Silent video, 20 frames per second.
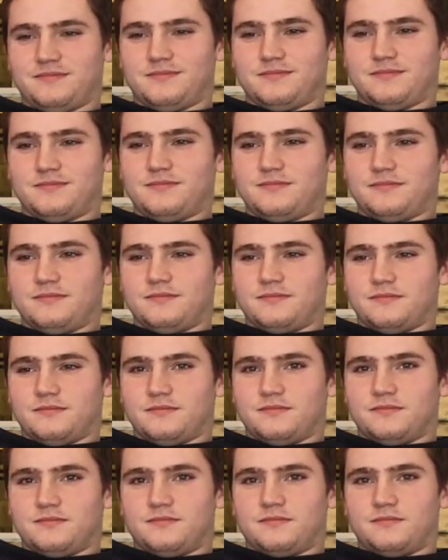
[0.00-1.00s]

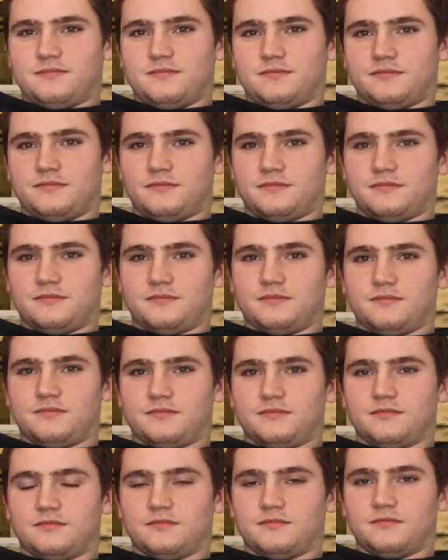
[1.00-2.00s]

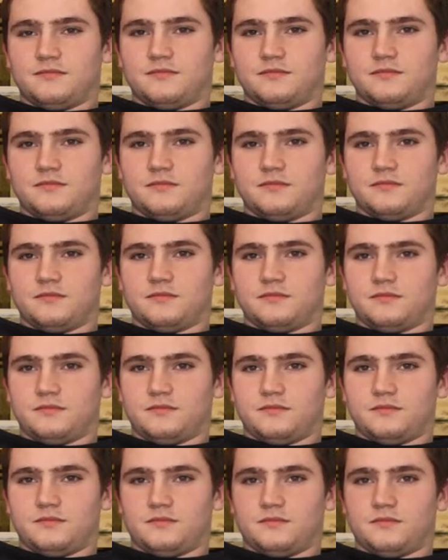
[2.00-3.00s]

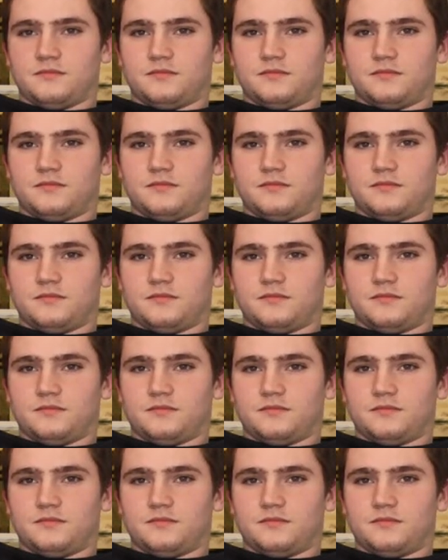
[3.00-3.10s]
The person shown says nothing.